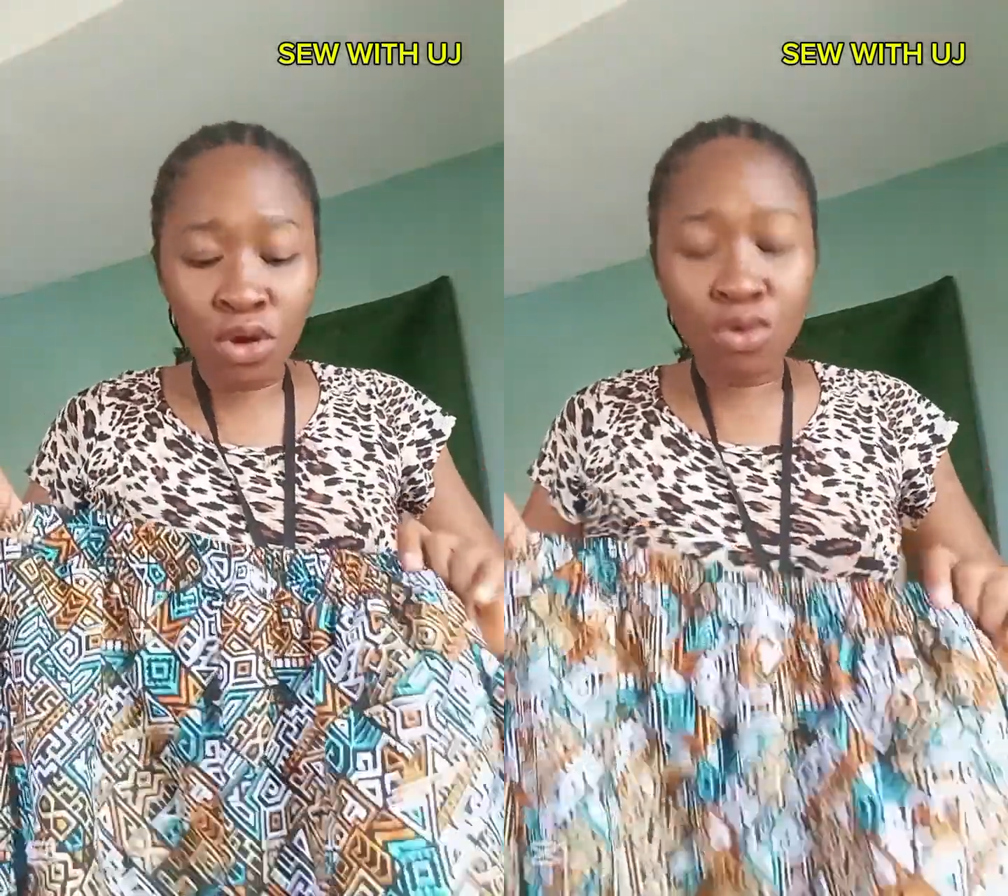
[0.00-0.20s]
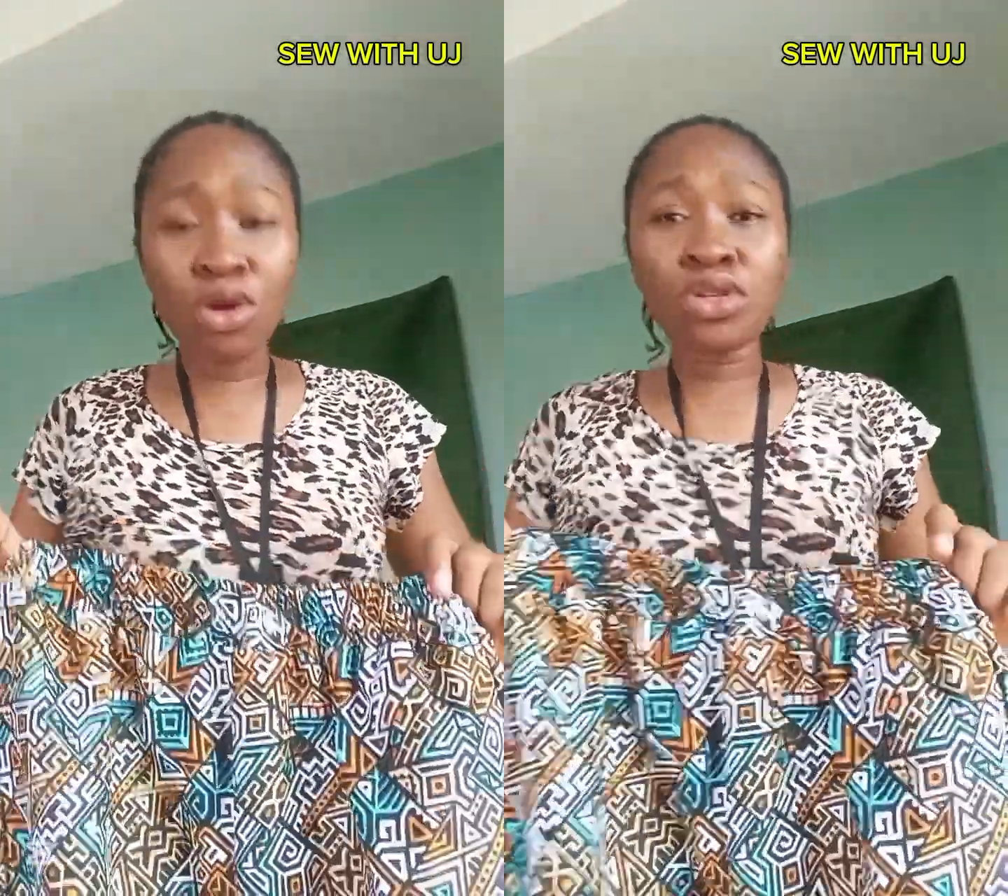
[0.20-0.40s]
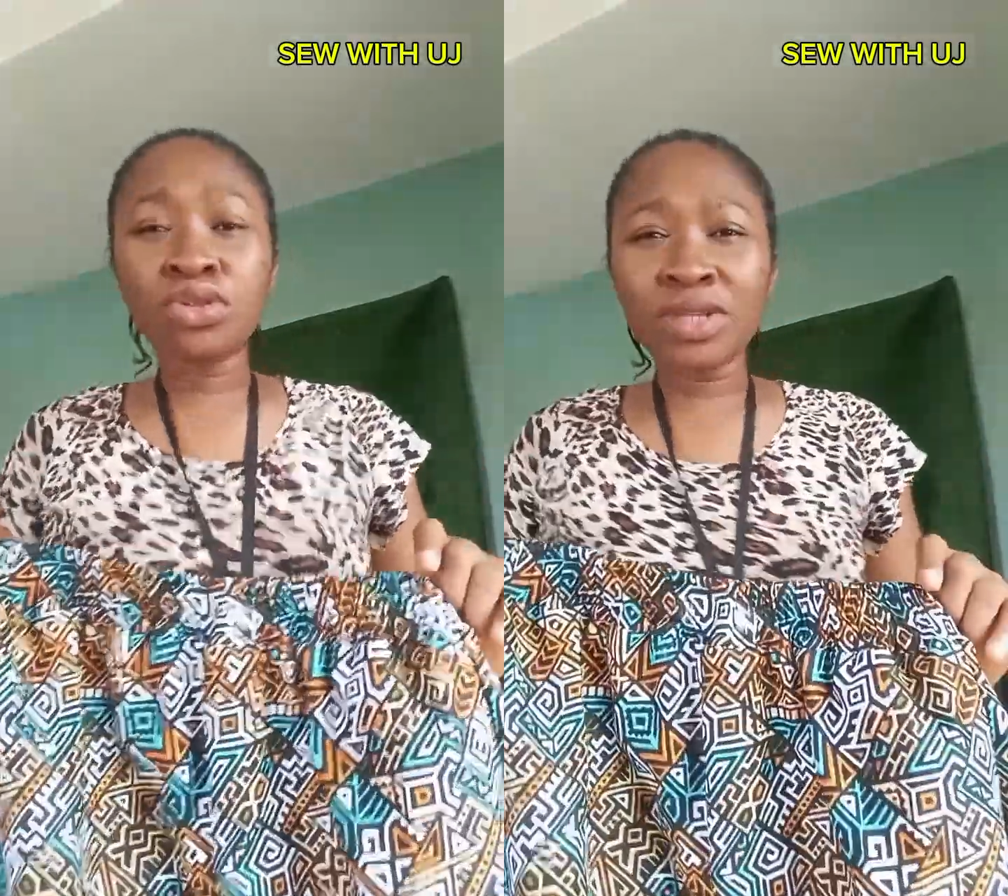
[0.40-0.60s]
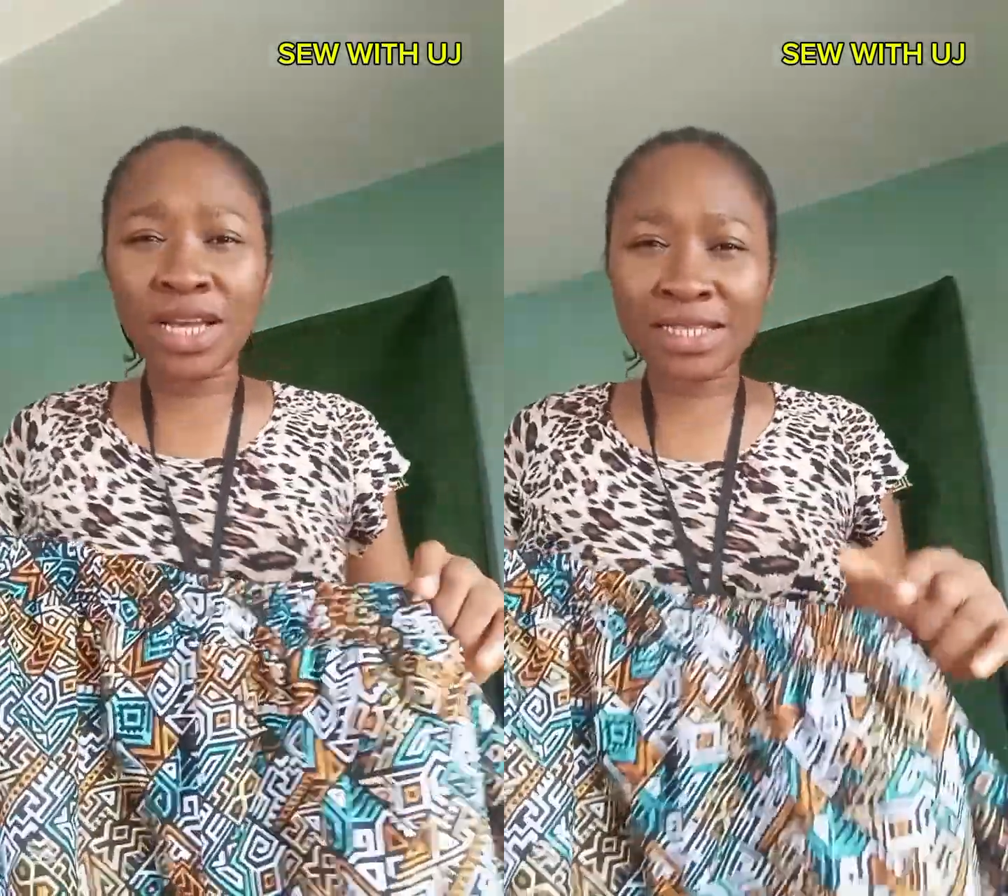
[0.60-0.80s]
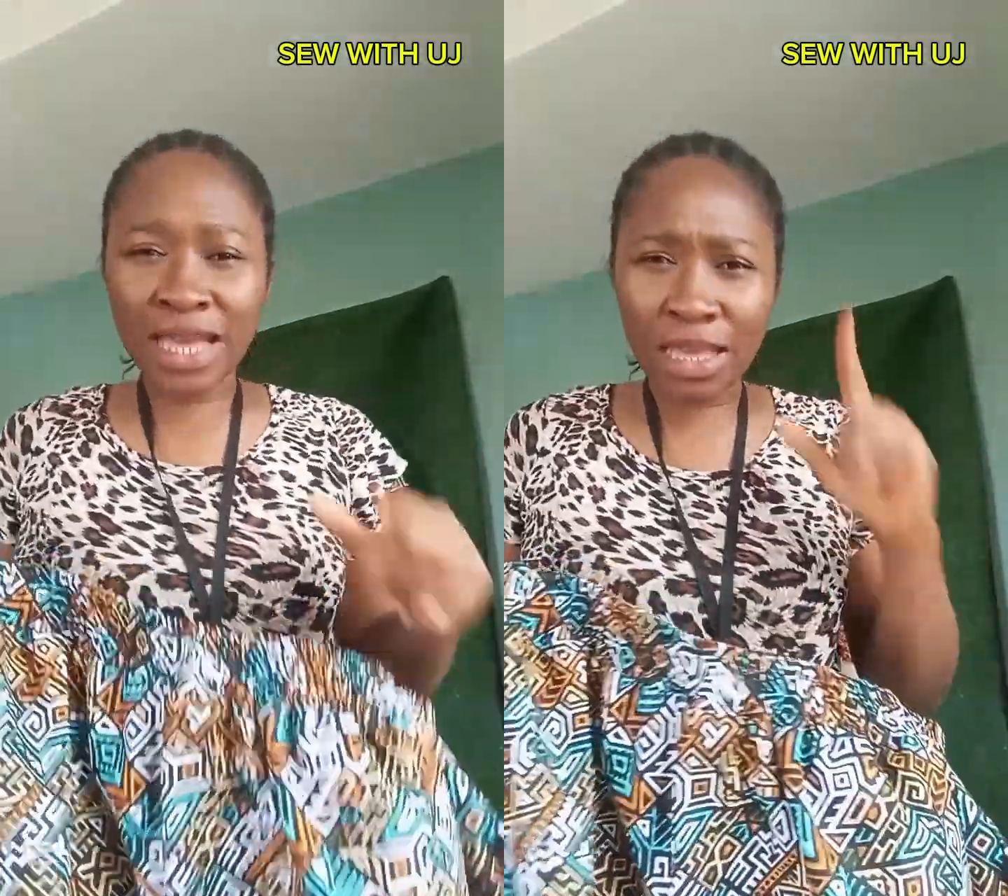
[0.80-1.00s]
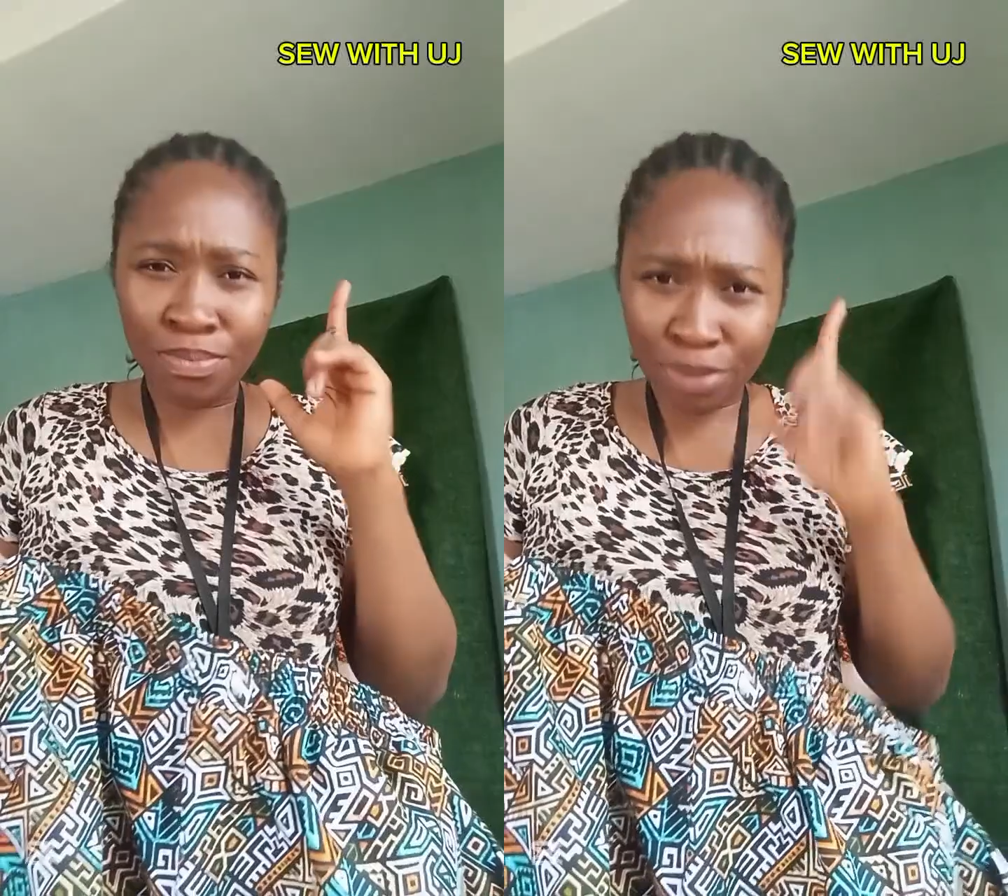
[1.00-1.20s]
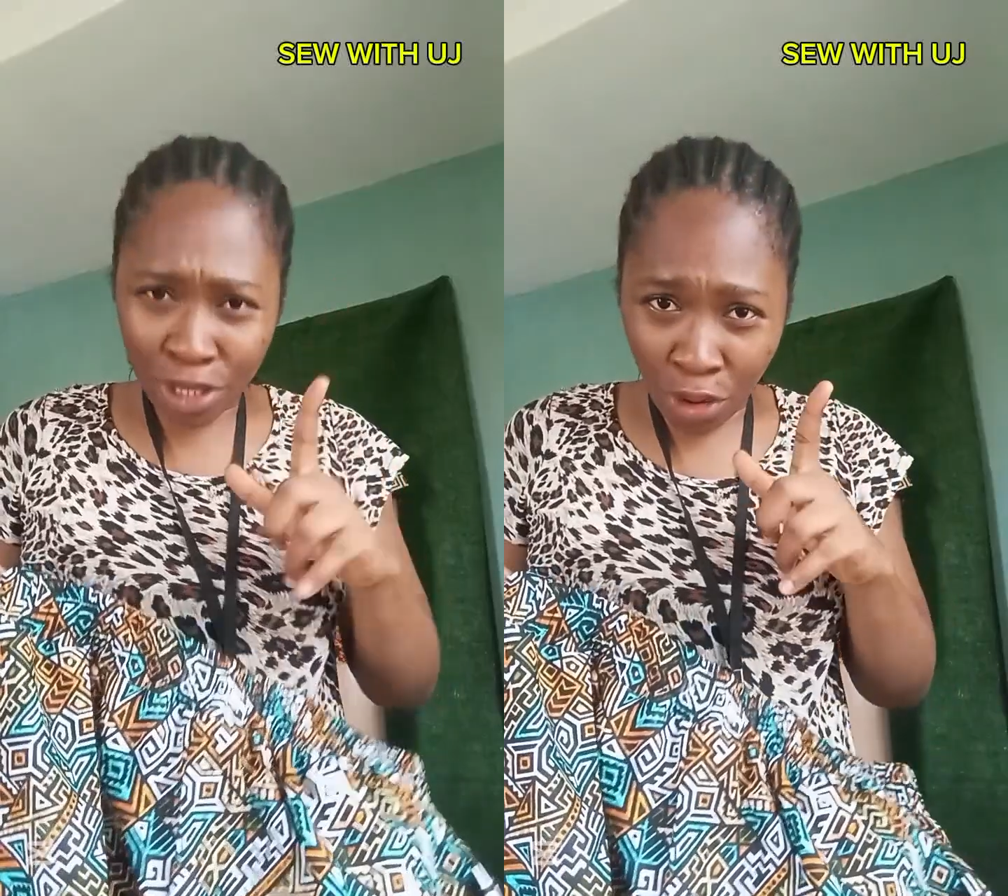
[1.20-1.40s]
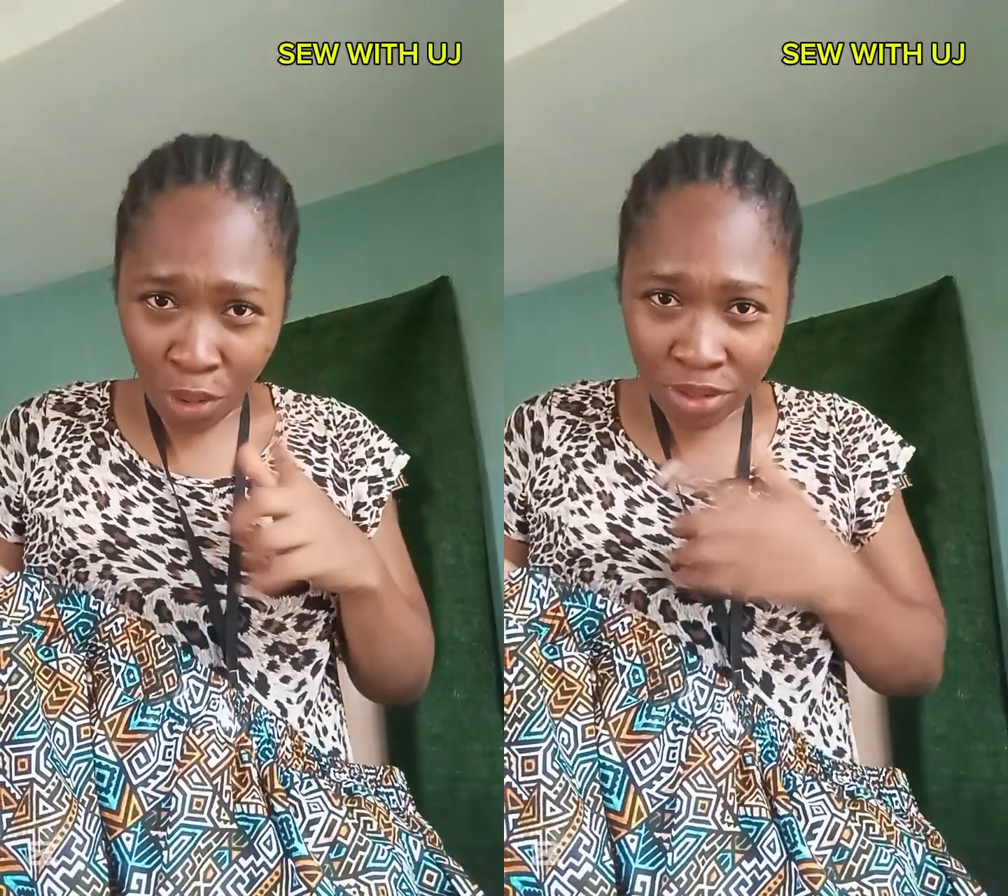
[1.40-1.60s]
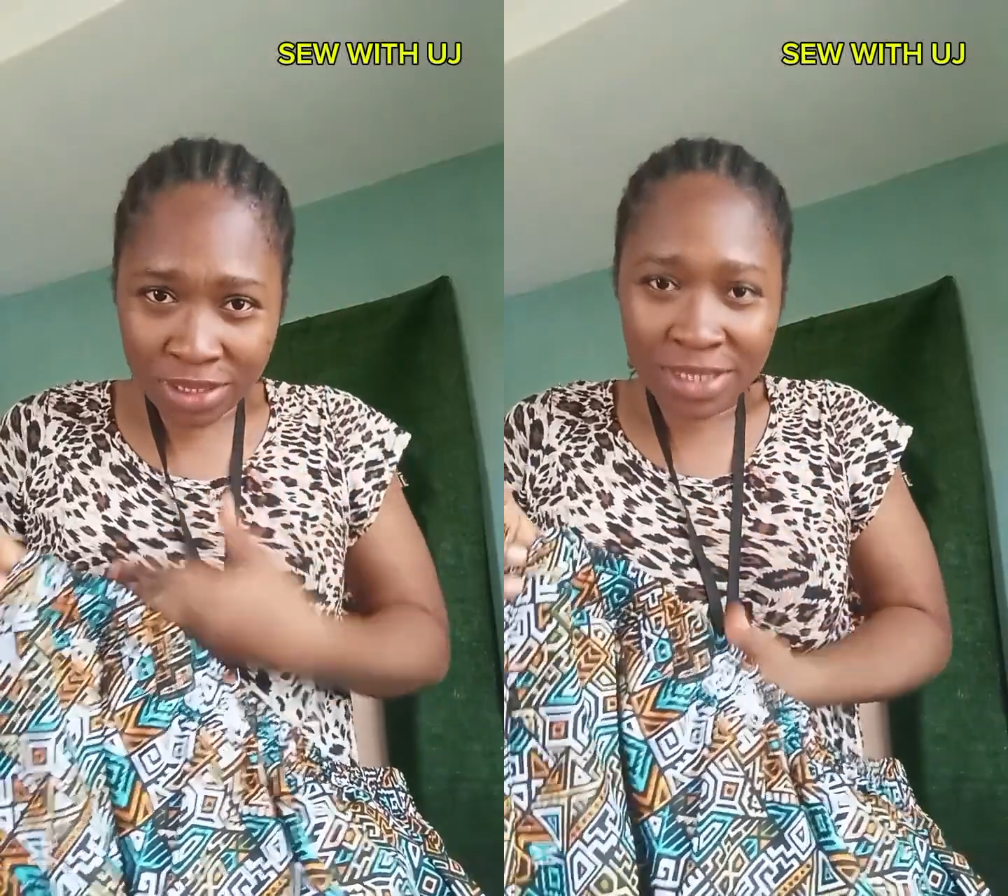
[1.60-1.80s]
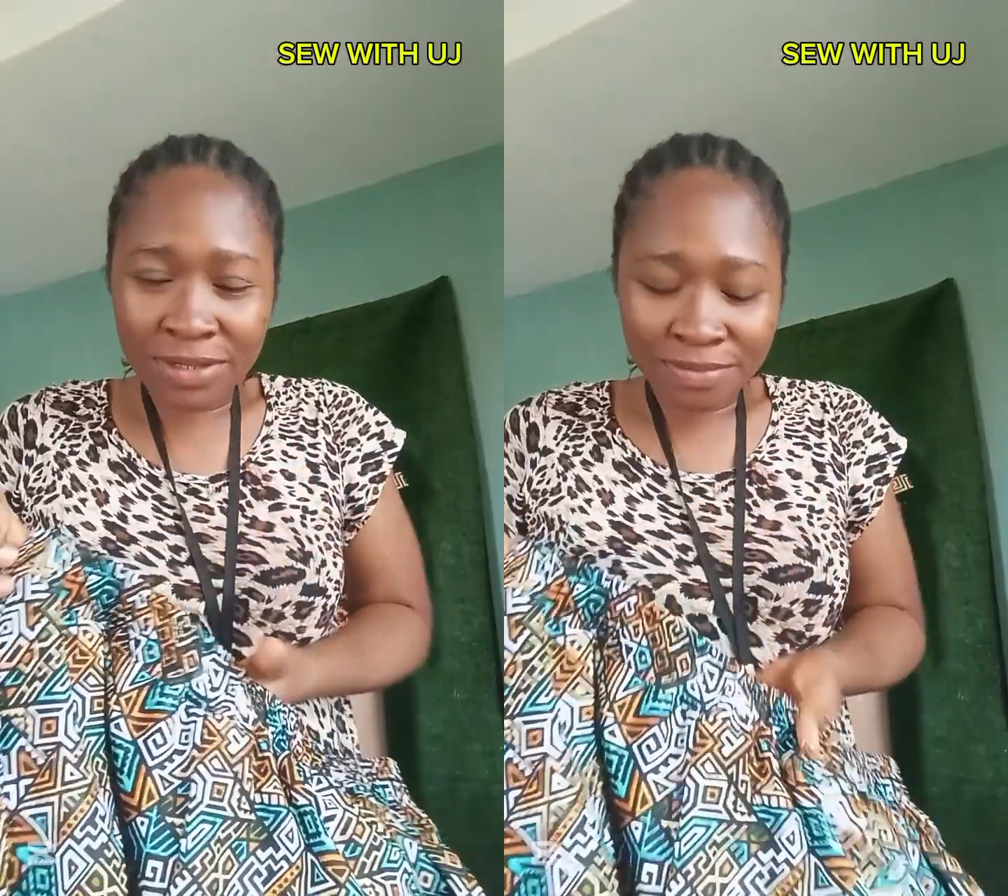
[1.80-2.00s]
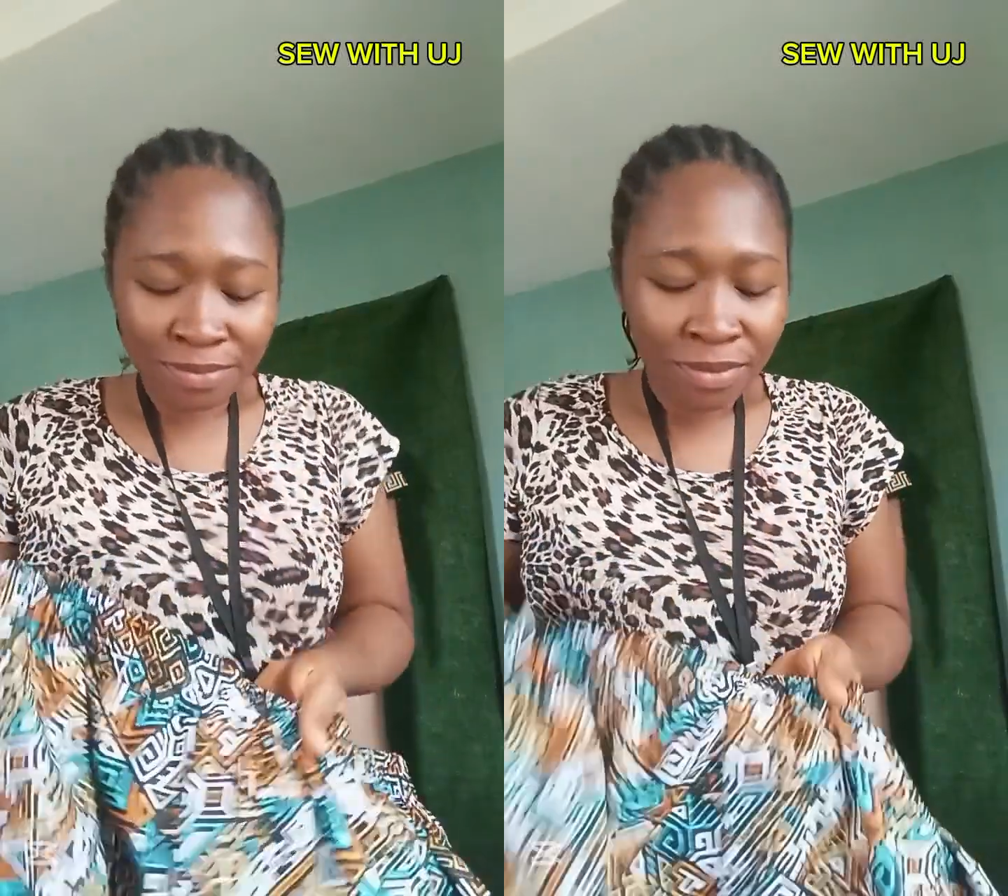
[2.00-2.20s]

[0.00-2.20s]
Go through that side, because